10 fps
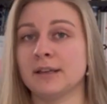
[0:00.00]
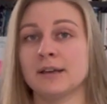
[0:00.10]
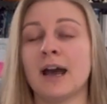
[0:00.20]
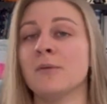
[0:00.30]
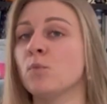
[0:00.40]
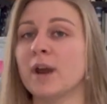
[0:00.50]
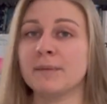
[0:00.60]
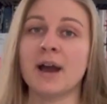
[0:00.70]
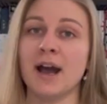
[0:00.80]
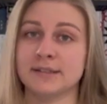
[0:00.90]
I'm way
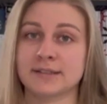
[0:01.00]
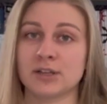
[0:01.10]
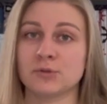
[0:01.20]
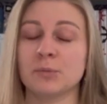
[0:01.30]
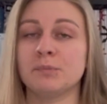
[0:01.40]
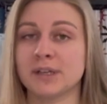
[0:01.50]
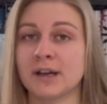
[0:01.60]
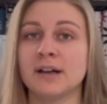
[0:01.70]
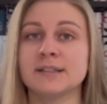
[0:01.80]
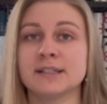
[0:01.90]
behind schedule
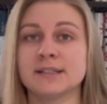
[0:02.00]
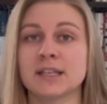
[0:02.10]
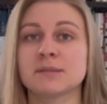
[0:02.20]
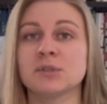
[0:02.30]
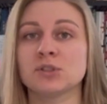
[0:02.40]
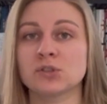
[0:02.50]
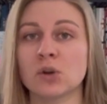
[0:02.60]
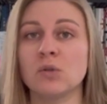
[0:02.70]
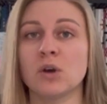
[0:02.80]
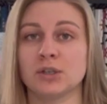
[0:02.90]
because it takes me
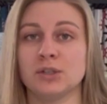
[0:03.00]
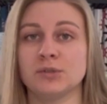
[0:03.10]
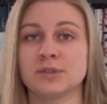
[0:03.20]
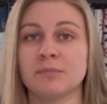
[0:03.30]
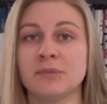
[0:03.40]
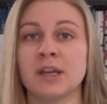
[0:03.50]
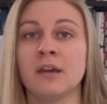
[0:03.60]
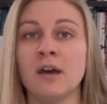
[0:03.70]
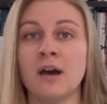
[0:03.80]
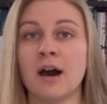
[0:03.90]
so long to do something.
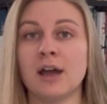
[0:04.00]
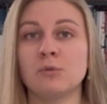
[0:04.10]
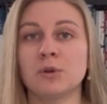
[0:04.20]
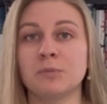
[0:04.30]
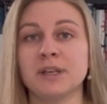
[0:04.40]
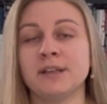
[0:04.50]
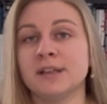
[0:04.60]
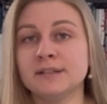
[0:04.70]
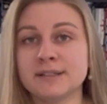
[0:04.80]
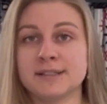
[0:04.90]
I will
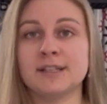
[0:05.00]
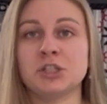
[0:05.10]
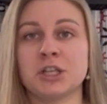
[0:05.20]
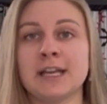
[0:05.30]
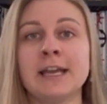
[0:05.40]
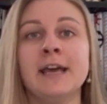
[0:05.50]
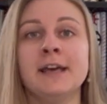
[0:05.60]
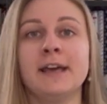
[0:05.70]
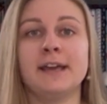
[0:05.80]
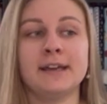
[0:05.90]
begin stitching
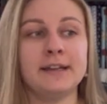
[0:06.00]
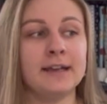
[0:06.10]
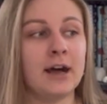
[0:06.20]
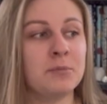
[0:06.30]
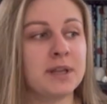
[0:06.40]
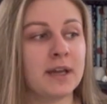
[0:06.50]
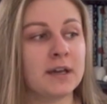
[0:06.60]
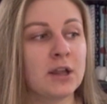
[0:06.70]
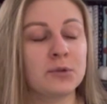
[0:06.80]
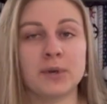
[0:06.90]
and I'll be
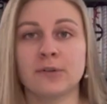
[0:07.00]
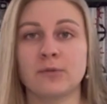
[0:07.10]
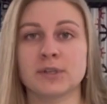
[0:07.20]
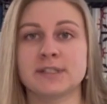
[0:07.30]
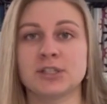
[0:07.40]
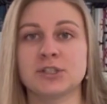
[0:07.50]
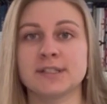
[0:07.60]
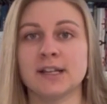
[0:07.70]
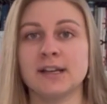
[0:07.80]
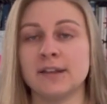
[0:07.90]
3 or 4 stitches
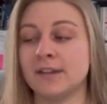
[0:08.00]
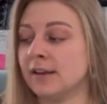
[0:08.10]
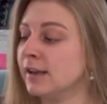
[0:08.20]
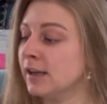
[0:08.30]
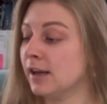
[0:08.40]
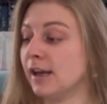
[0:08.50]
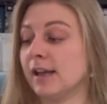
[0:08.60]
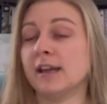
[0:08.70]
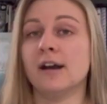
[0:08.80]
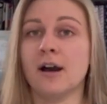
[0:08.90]
in, and then
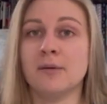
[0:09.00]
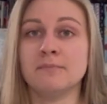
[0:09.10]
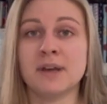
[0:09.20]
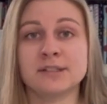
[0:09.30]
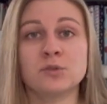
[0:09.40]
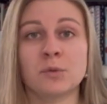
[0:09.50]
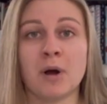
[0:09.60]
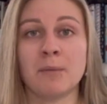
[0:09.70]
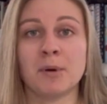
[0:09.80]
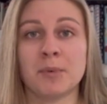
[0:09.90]
a message will
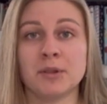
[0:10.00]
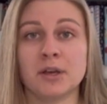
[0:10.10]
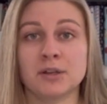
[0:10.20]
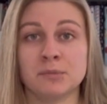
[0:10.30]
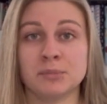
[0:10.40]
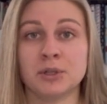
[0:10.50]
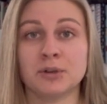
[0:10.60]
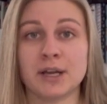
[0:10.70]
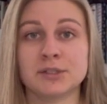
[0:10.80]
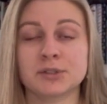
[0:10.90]
pop up on the
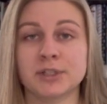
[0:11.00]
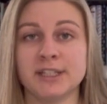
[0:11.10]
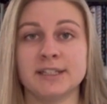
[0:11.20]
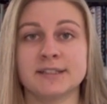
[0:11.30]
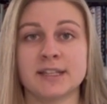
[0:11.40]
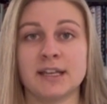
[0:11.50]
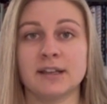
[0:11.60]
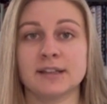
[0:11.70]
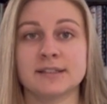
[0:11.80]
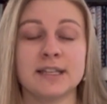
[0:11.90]
computerized screen and say
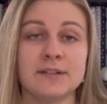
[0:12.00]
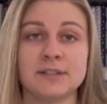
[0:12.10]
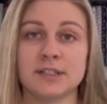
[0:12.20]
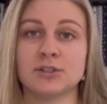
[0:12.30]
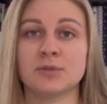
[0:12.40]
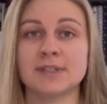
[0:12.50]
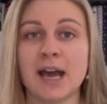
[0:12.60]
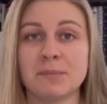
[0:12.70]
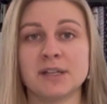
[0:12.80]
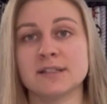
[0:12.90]
the safety issue has
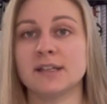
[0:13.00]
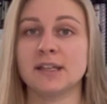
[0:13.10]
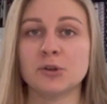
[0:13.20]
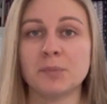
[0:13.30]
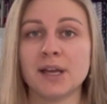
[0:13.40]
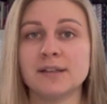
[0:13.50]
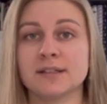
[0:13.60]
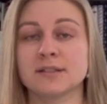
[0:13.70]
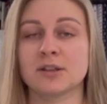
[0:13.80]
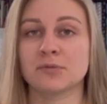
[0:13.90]
happened. Is the needle bent?
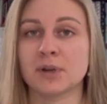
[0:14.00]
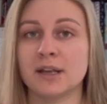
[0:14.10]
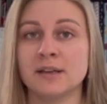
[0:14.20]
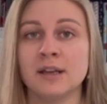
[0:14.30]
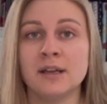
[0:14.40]
Is the thread